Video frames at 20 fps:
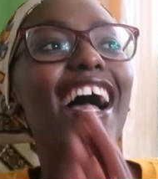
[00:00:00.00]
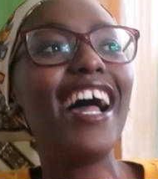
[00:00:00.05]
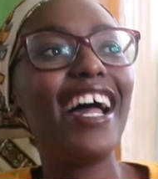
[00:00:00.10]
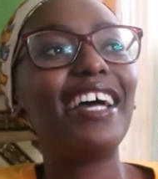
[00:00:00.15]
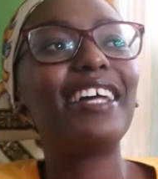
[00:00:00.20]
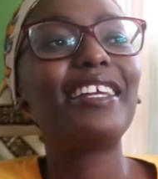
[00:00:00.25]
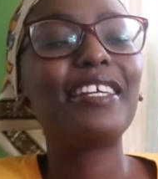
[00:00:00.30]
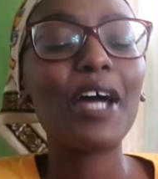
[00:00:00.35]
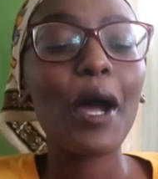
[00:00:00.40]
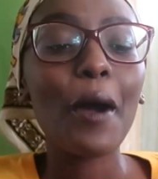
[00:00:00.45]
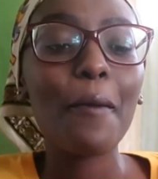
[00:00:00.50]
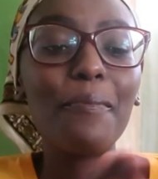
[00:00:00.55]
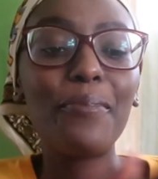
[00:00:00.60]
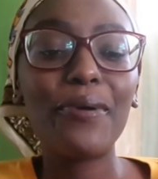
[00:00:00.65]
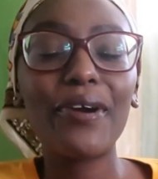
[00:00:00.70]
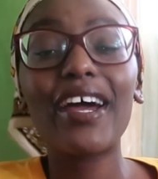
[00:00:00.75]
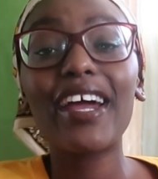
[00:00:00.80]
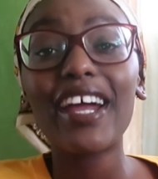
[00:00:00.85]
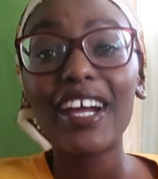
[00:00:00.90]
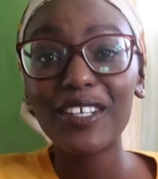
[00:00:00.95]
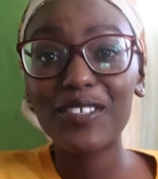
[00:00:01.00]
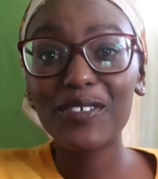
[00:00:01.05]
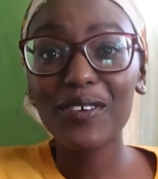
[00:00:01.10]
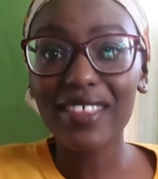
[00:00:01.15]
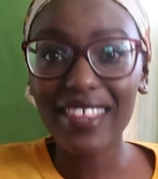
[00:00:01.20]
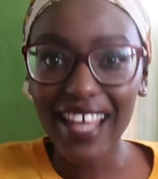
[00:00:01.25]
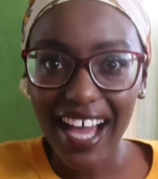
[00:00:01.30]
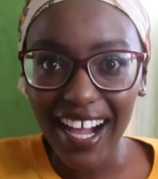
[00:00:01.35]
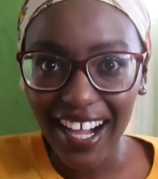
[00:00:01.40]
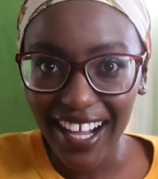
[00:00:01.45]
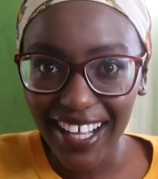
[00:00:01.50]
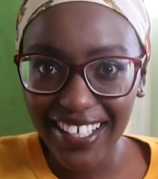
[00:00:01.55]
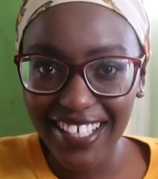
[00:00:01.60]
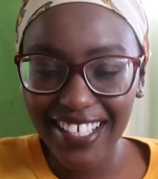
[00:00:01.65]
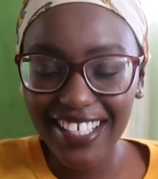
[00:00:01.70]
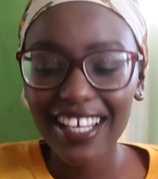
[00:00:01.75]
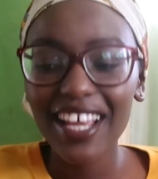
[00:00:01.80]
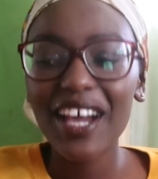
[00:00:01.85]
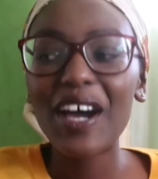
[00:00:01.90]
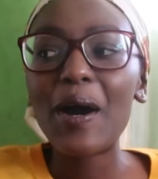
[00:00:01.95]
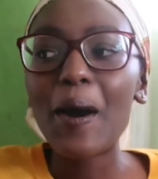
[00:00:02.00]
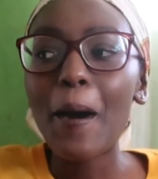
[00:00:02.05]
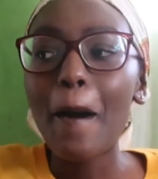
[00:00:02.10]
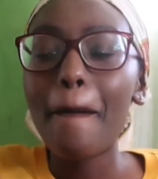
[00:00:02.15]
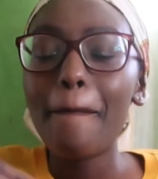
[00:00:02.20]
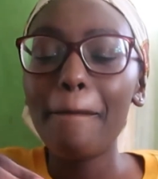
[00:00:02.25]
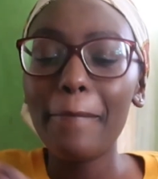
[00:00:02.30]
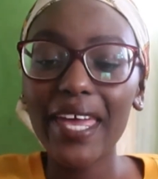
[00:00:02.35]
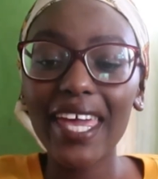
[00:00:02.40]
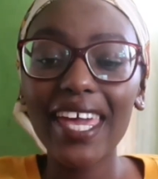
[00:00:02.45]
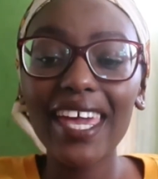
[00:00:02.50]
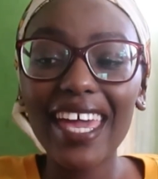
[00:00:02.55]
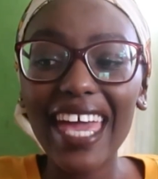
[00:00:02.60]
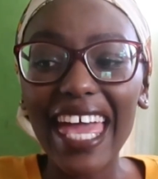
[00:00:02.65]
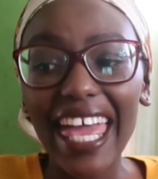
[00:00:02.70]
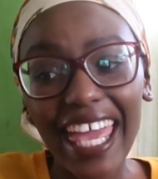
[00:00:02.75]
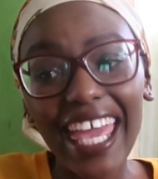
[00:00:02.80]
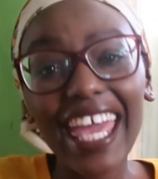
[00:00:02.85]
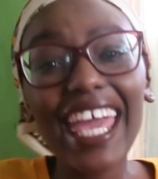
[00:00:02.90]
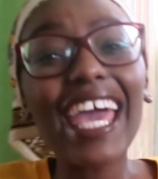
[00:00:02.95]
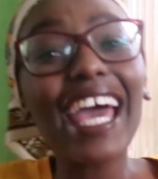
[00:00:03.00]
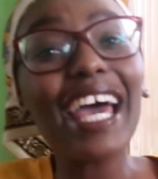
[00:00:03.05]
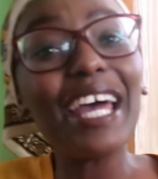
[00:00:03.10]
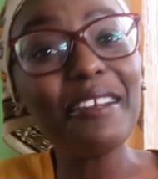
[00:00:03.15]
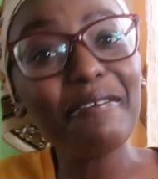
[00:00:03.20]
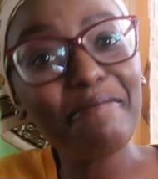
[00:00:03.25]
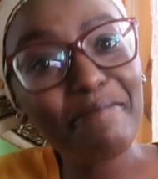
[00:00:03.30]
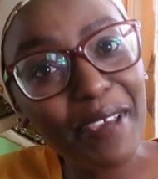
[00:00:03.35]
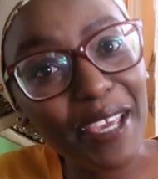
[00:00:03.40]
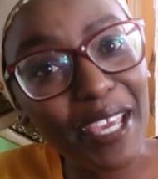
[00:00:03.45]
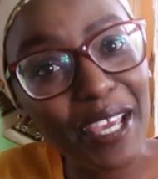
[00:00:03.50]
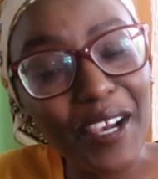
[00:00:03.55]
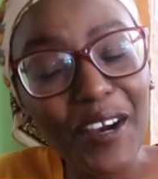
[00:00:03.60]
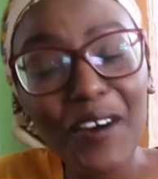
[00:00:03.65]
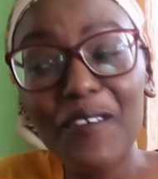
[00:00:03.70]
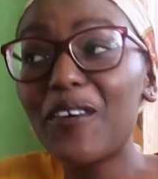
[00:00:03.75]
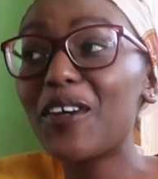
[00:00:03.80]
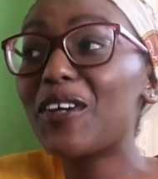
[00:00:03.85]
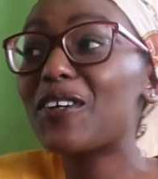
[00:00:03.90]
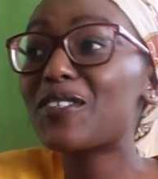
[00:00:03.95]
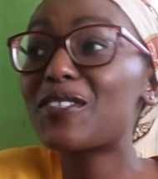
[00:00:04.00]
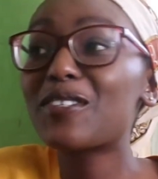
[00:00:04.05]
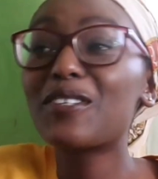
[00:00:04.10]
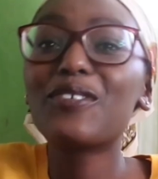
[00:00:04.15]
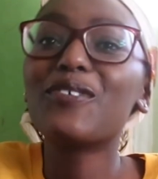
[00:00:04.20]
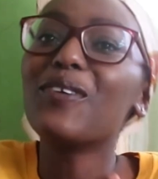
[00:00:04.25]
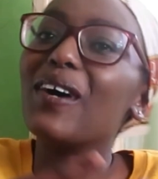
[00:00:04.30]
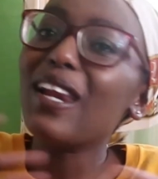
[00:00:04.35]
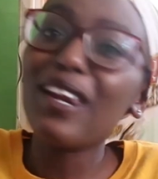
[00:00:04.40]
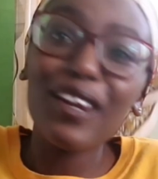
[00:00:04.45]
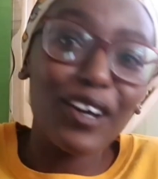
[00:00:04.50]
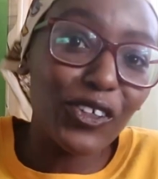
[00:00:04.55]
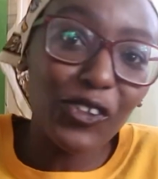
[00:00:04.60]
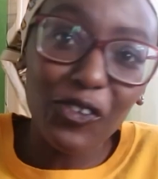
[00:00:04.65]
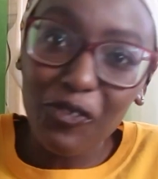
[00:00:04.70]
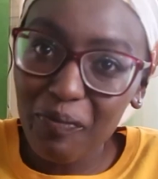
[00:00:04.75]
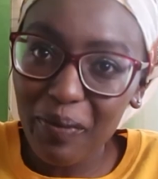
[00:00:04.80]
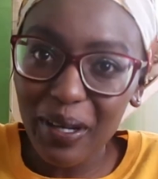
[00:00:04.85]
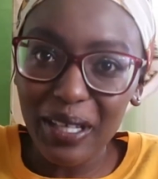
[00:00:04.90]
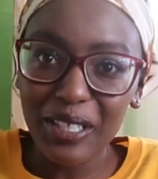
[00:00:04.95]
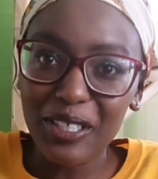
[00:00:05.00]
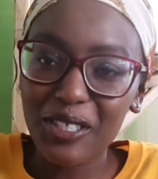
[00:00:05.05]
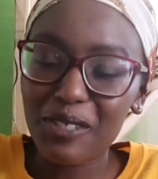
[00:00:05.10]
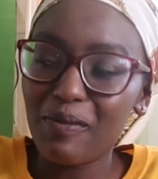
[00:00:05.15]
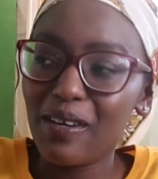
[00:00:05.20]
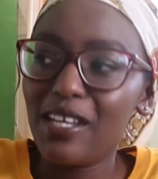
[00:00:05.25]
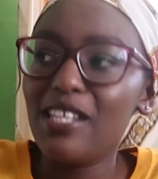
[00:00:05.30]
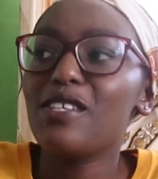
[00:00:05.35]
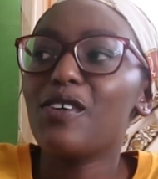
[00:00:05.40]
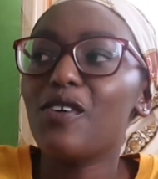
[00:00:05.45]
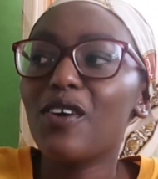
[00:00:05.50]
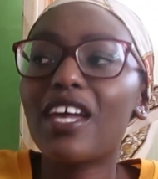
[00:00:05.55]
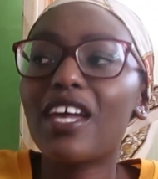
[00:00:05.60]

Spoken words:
And prior to that, me, A and B, we used to do a lot of punishments,